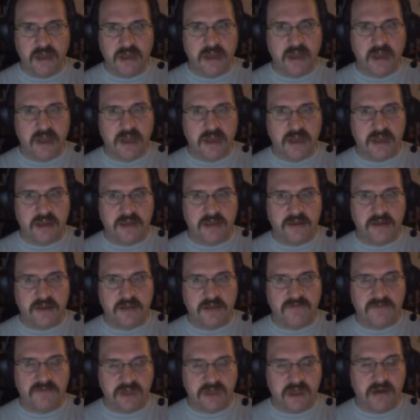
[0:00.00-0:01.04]
I
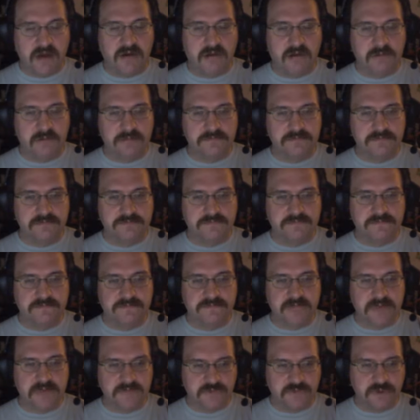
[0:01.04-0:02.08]
have now,
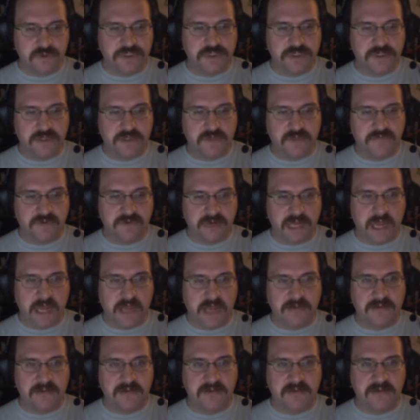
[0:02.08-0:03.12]
unfortunately,
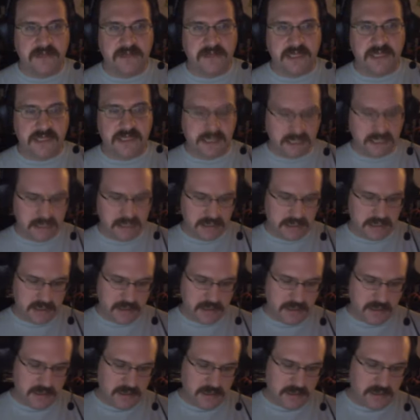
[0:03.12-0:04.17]
forgotten the
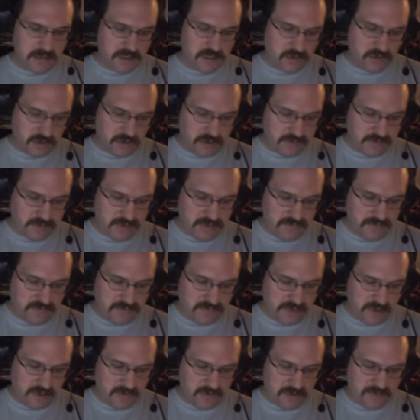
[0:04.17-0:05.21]
U R L for
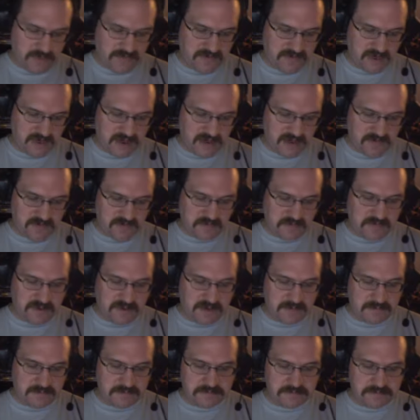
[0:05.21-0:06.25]
that website,
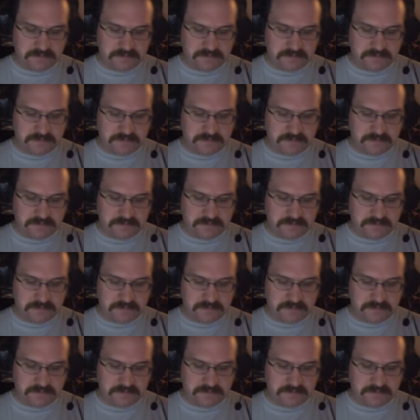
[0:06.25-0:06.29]
but